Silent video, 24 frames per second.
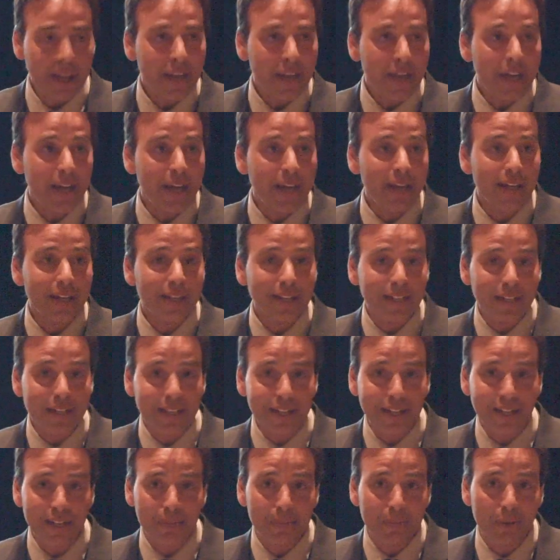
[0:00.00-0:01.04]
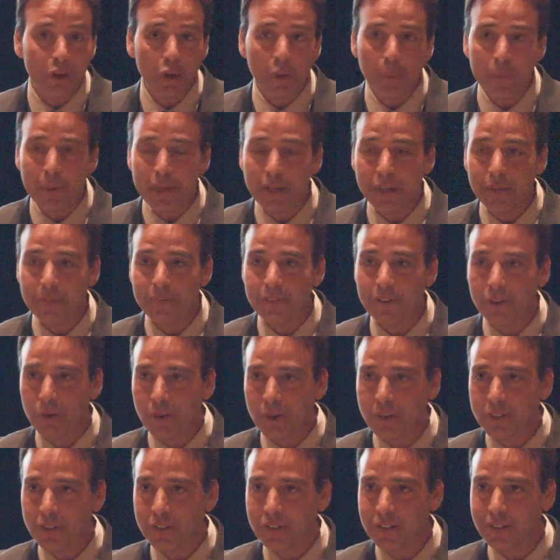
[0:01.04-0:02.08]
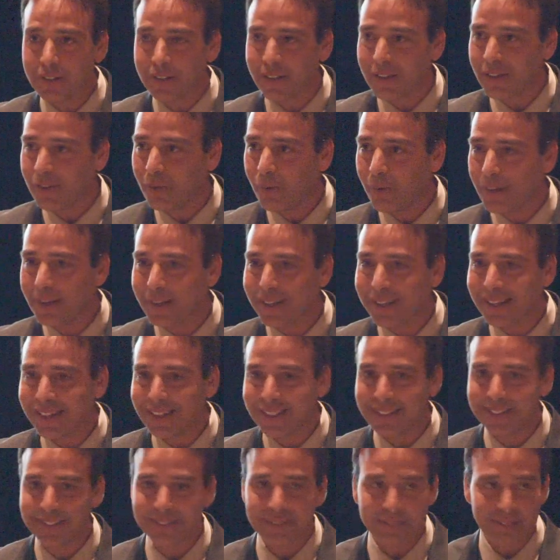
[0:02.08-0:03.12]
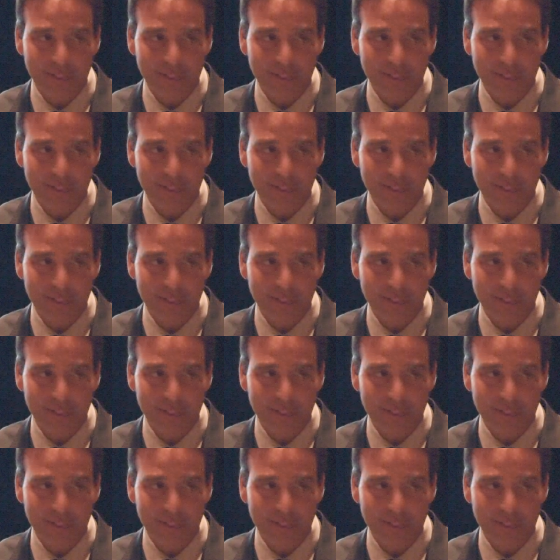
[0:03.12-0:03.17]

And again, I'm going to open it up for questions in 1 second.